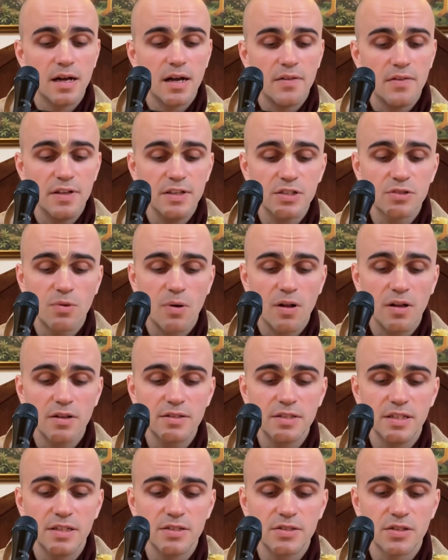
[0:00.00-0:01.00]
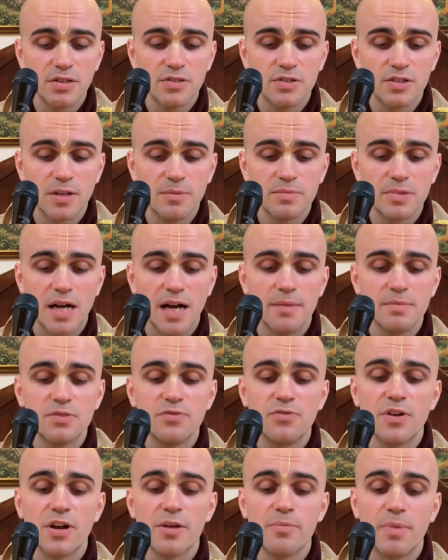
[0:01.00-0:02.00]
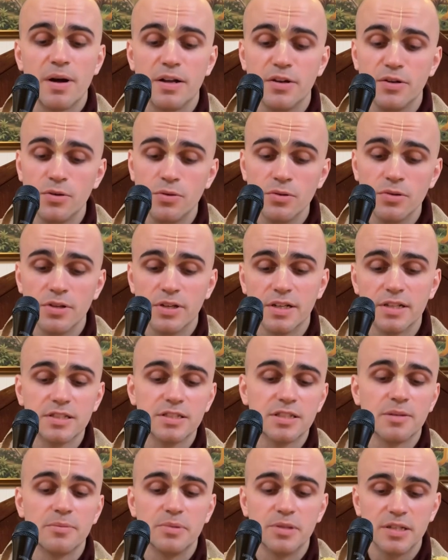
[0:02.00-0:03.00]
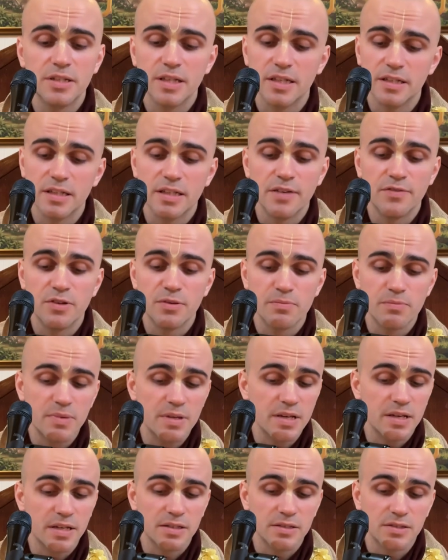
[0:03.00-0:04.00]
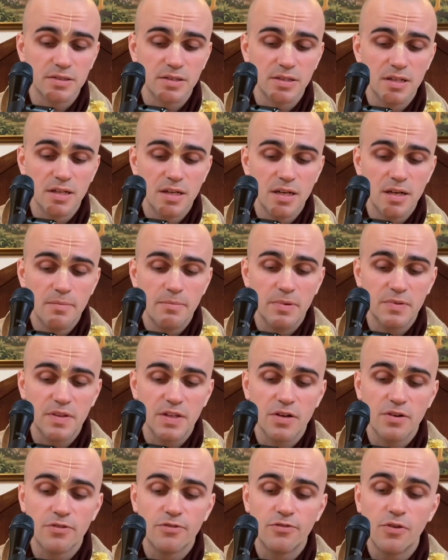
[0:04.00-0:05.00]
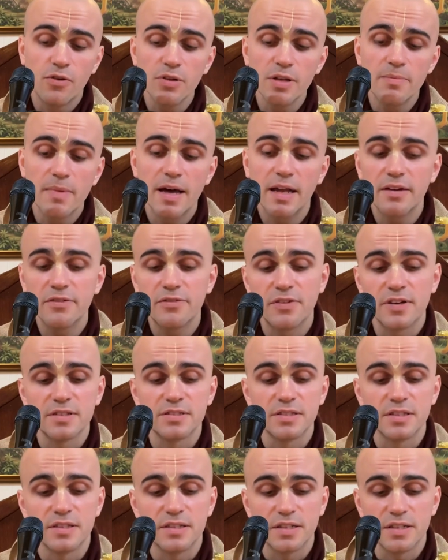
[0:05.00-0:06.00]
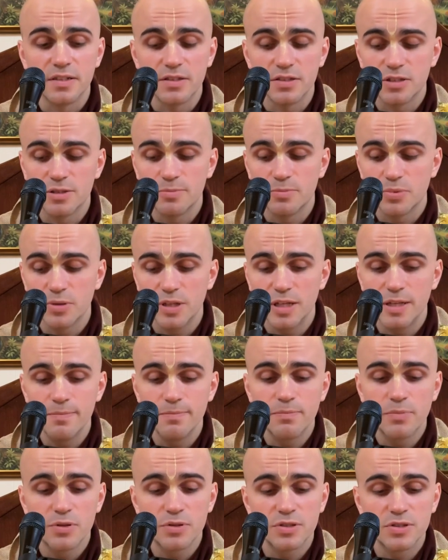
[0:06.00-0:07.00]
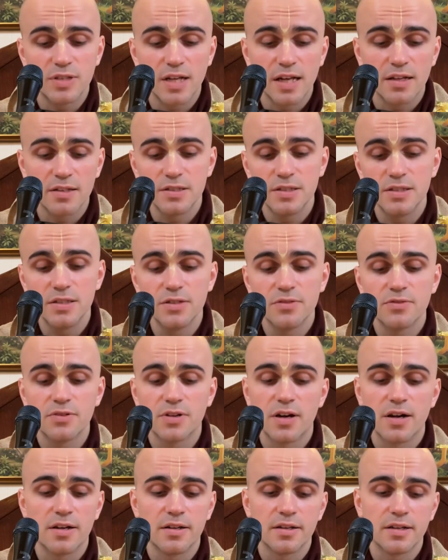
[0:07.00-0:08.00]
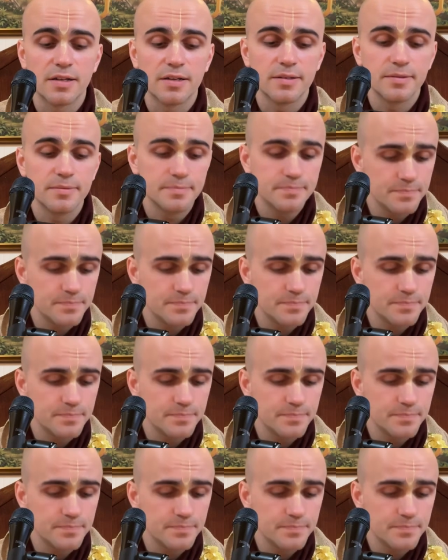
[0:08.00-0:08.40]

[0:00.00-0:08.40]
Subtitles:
These qualities are sometimes very minutely exhibited in living beings, but they are fully manifested in the Supreme Personality of Godhead.